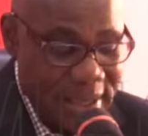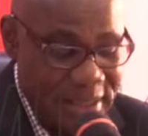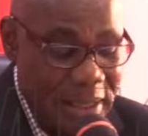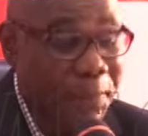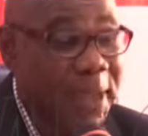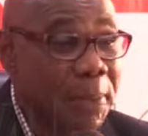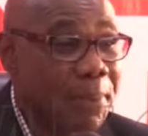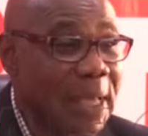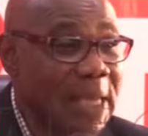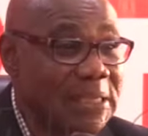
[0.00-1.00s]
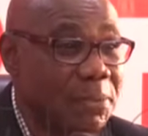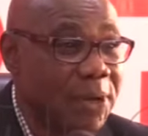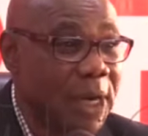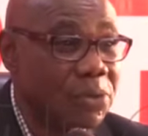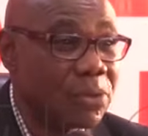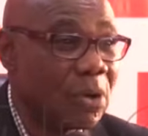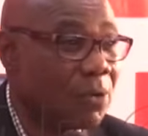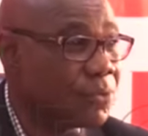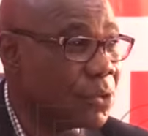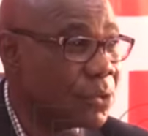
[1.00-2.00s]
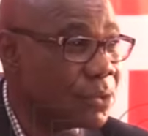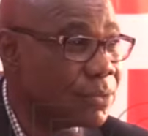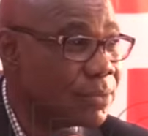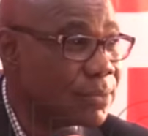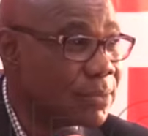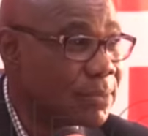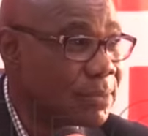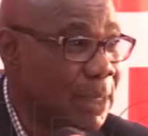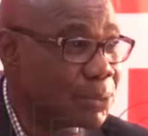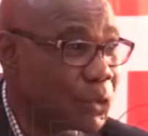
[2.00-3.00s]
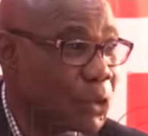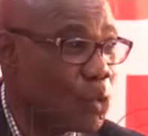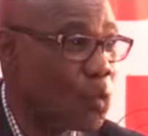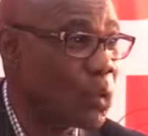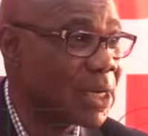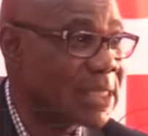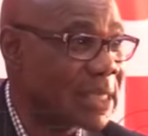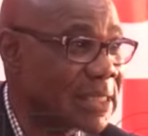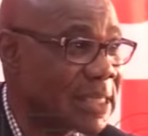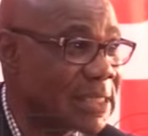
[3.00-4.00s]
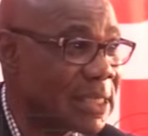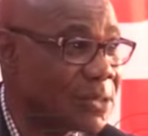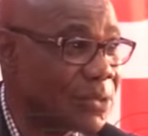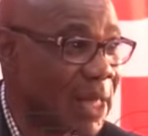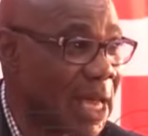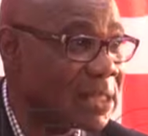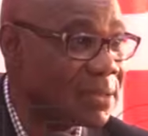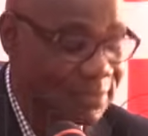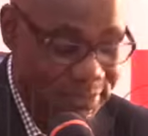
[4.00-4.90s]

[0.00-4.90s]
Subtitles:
the PDP has a miracle governor. I'm sure the whole world has attested to that.